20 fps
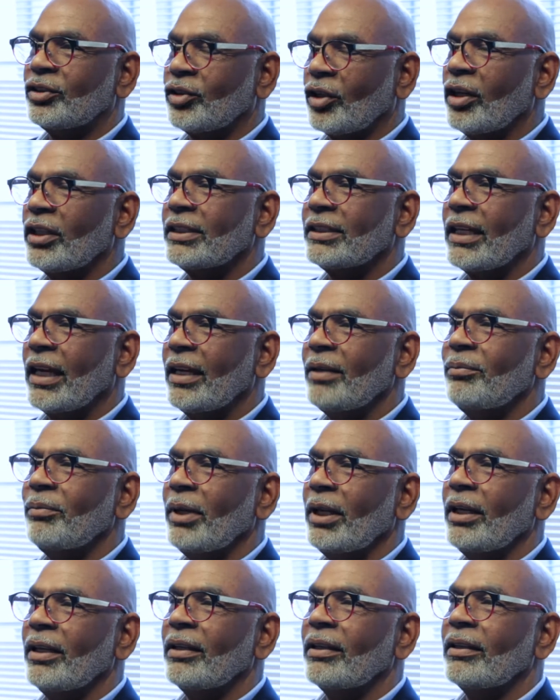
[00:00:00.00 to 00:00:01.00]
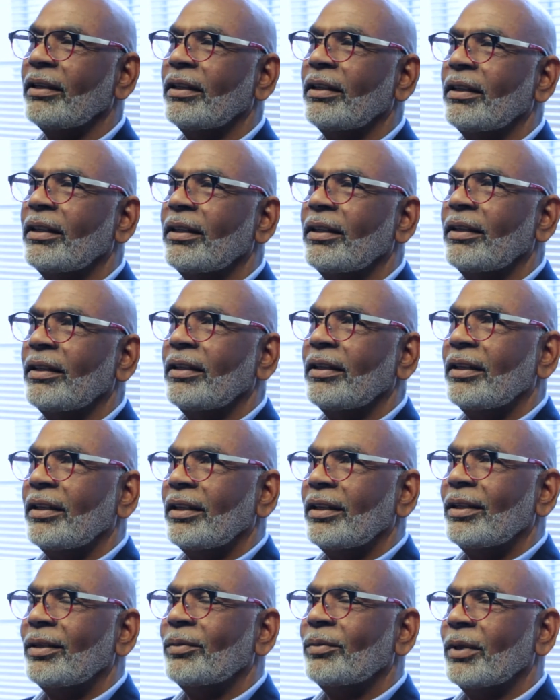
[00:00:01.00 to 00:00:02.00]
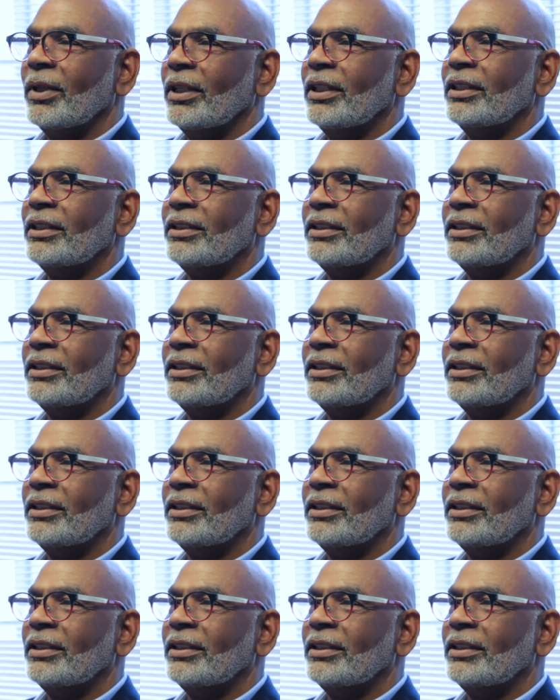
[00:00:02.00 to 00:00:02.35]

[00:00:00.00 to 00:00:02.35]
choice I made was